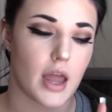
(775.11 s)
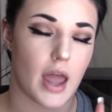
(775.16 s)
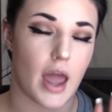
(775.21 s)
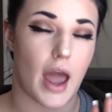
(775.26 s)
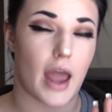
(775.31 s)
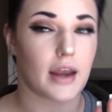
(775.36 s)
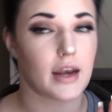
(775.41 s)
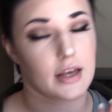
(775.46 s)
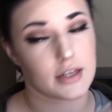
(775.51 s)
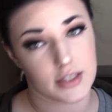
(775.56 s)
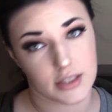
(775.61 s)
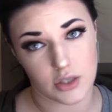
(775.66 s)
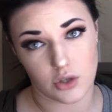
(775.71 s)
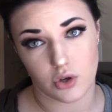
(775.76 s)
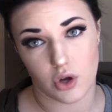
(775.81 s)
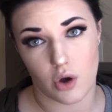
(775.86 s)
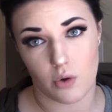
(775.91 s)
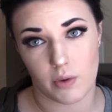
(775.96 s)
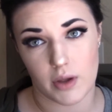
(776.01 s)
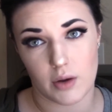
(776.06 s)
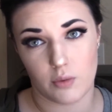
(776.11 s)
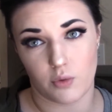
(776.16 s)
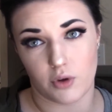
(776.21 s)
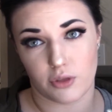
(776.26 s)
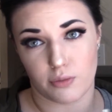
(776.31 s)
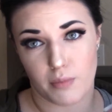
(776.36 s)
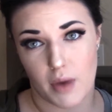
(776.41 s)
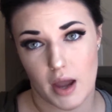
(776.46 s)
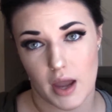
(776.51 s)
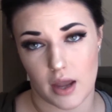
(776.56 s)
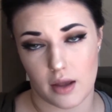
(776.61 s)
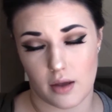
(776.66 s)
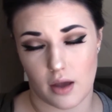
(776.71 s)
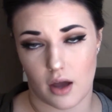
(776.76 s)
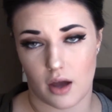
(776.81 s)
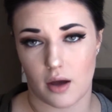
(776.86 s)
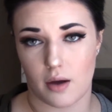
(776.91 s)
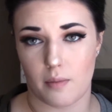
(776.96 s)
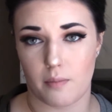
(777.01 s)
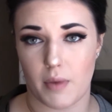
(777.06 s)
and I still go in with my
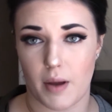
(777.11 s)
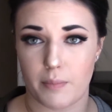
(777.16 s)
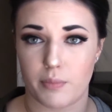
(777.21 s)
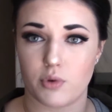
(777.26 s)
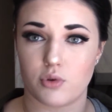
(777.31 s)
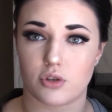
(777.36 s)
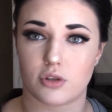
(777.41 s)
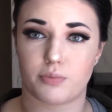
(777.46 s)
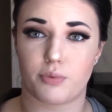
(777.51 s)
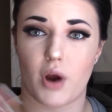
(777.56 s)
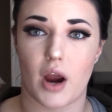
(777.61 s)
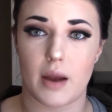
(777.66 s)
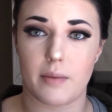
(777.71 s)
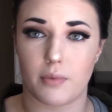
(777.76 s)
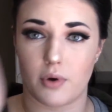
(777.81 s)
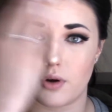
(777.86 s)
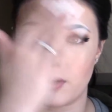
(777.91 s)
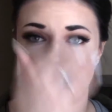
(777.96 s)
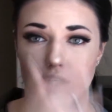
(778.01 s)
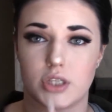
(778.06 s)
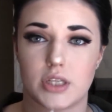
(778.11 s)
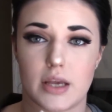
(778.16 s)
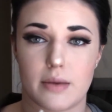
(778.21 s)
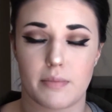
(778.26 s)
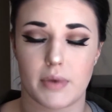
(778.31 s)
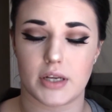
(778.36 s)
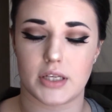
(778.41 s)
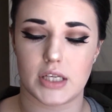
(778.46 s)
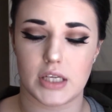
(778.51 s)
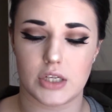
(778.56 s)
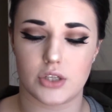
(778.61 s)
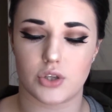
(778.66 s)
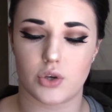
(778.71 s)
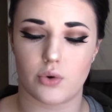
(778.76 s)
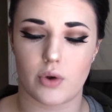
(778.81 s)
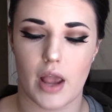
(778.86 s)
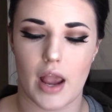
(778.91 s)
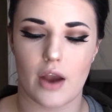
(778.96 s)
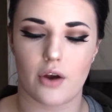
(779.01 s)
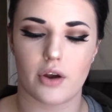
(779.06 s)
my Boots primer just in my T-zone
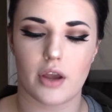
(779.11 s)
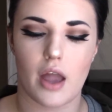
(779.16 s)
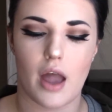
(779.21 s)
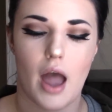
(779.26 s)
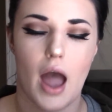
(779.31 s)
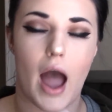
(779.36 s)
area,